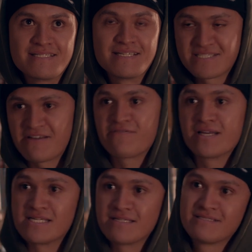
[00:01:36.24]
it's
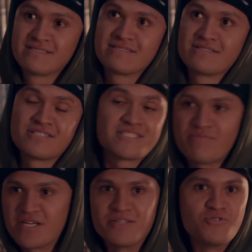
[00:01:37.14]
definitely
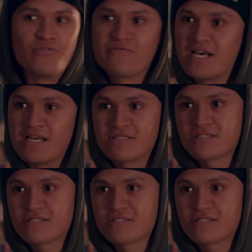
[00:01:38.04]
something to do with that,